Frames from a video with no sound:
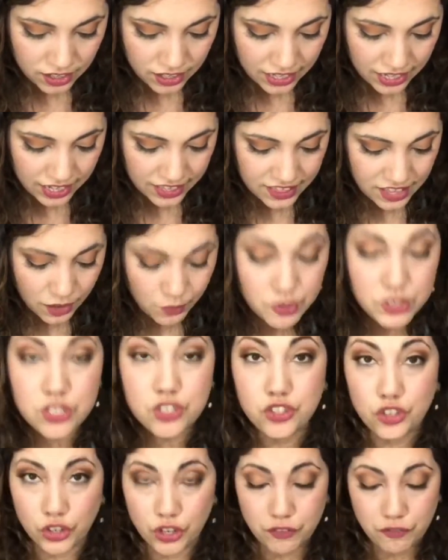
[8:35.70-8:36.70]
and that was
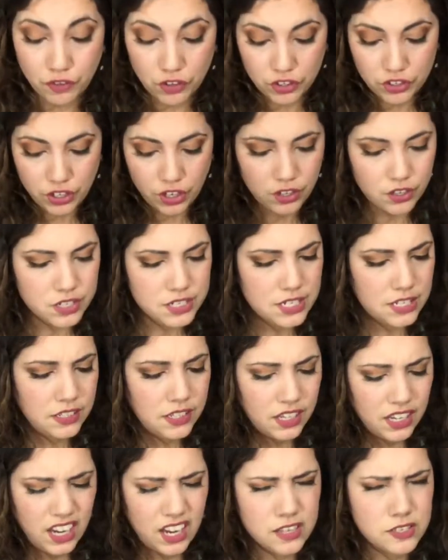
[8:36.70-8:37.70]
$34, and I
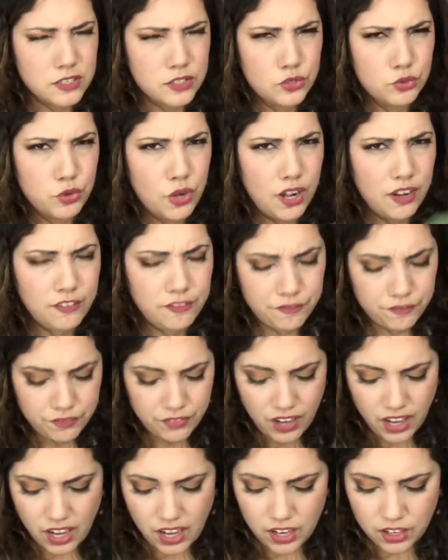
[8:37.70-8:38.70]
think it has 12
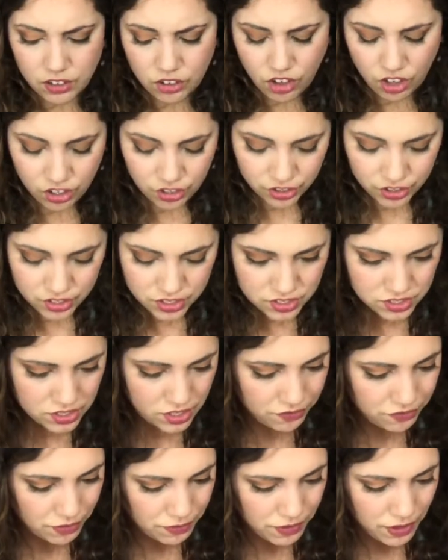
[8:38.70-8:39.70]
colors
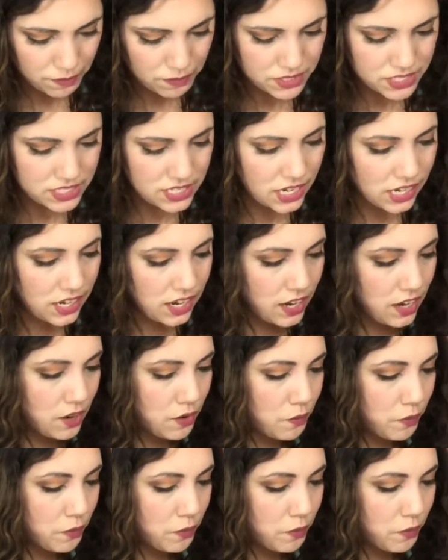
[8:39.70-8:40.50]
if I'm not mistaken.